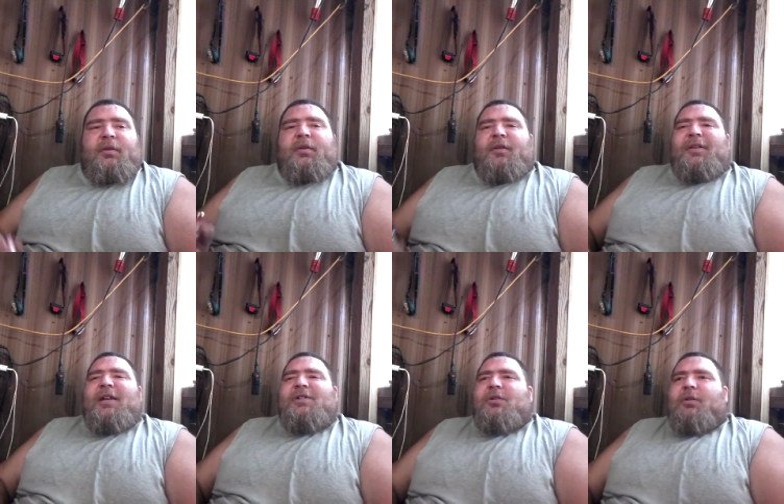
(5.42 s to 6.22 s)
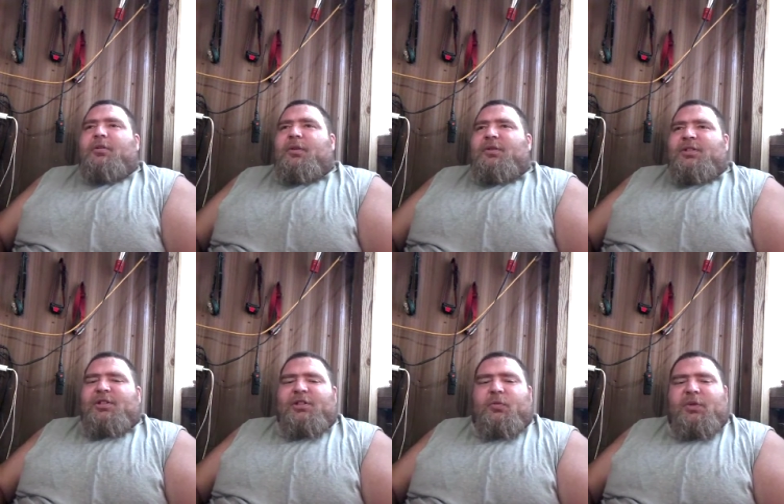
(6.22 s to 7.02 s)
The national alert
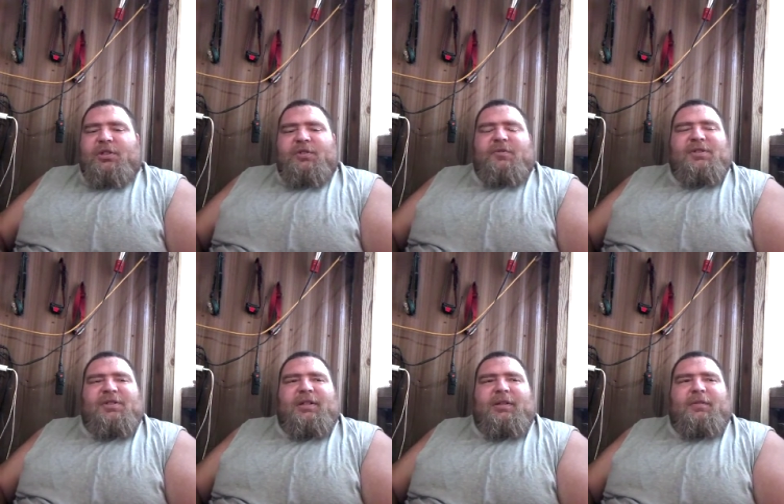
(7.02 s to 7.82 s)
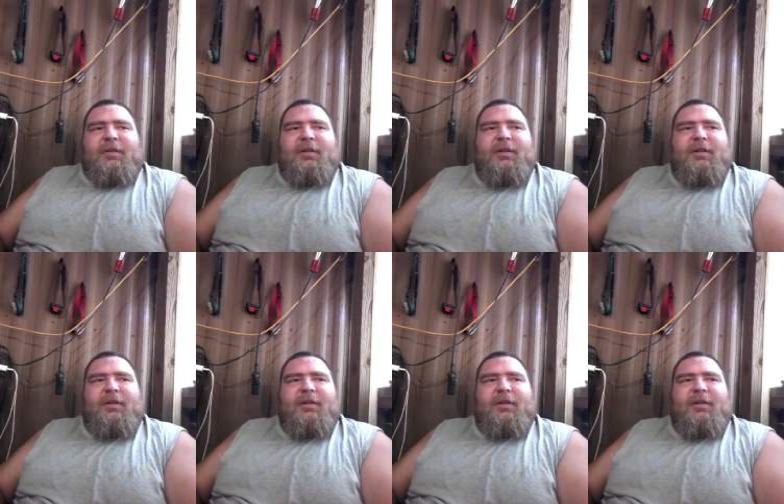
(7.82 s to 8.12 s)
system we just received